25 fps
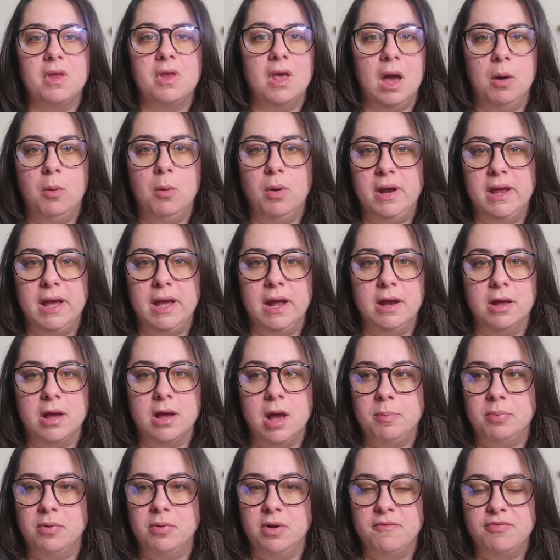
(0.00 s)
I want to get a
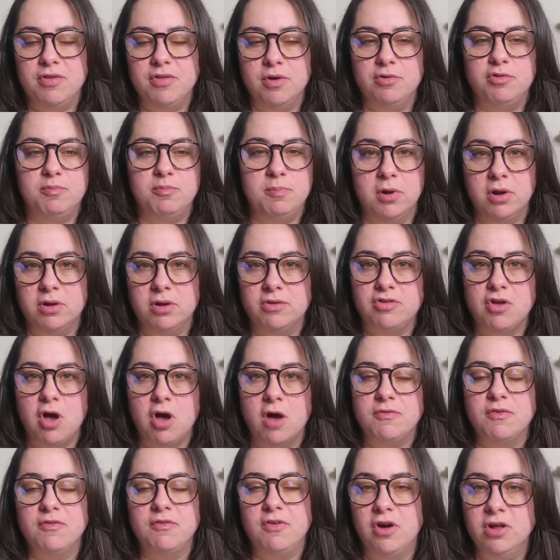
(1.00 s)
couple of those books
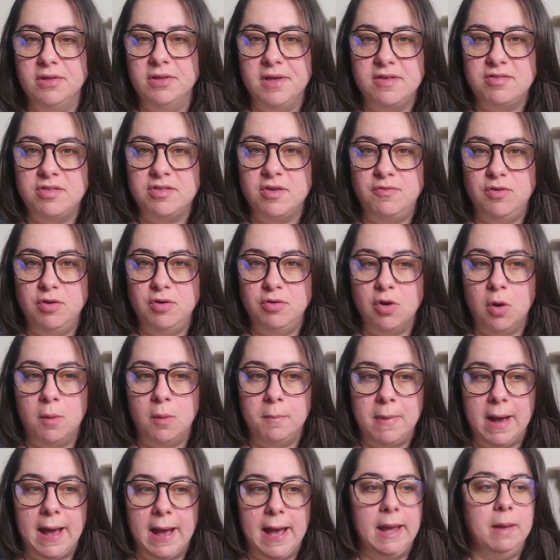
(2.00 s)
off of her list if you
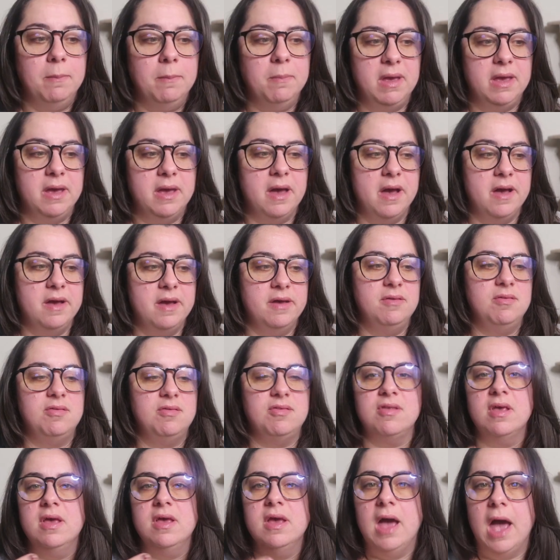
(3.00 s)
don't mind,
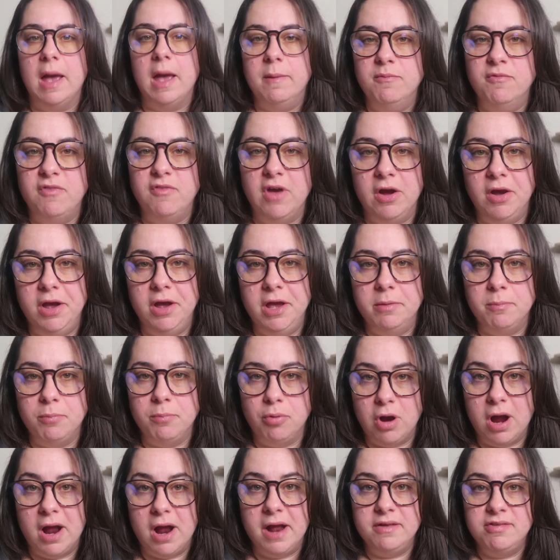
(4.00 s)
because I'm very
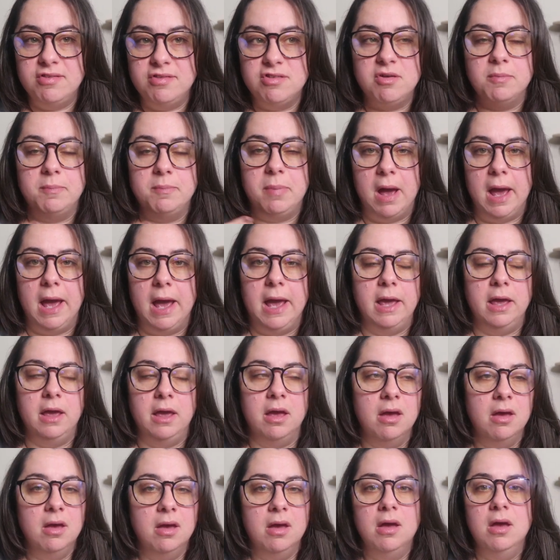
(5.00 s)
impressed
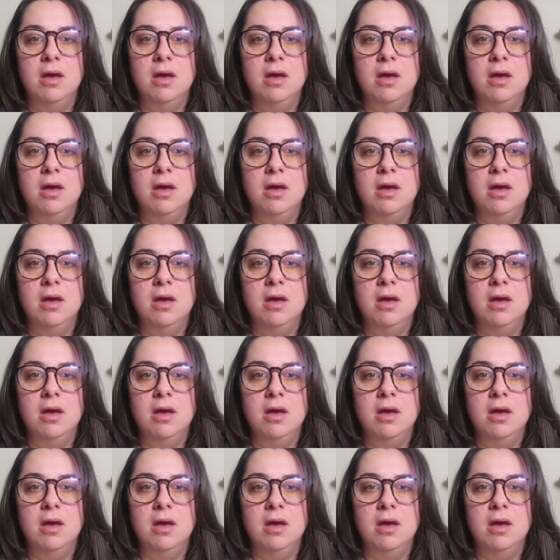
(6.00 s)
by